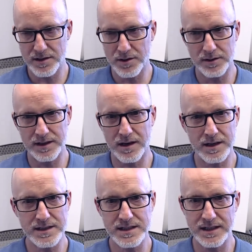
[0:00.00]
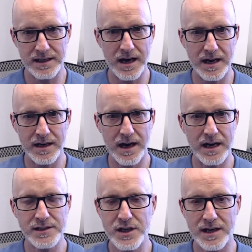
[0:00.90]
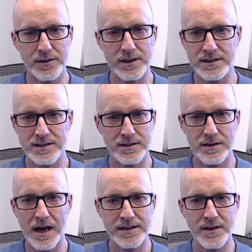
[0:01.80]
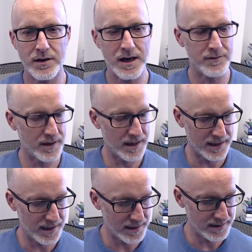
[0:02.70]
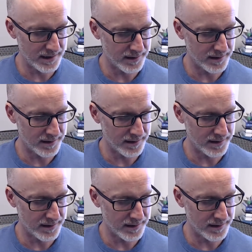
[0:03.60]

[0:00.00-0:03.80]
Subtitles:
So honestly, I generally I don't have any idea.